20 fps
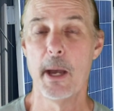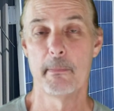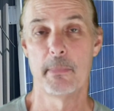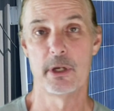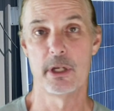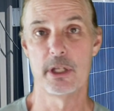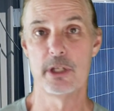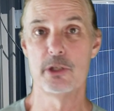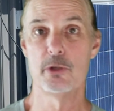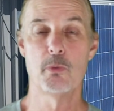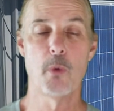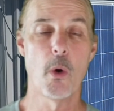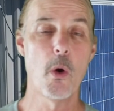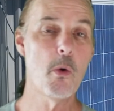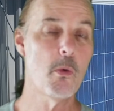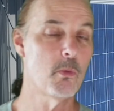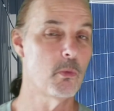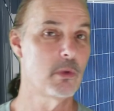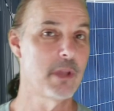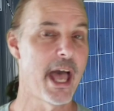But you
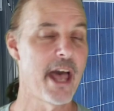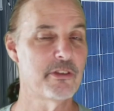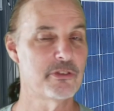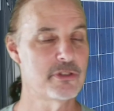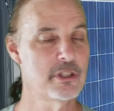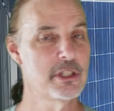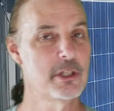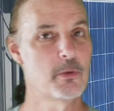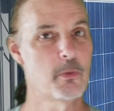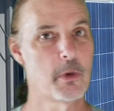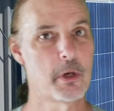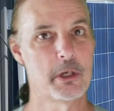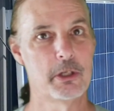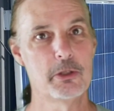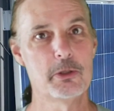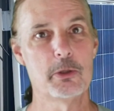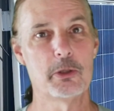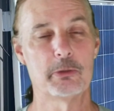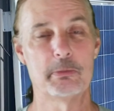won't, last thing you want to do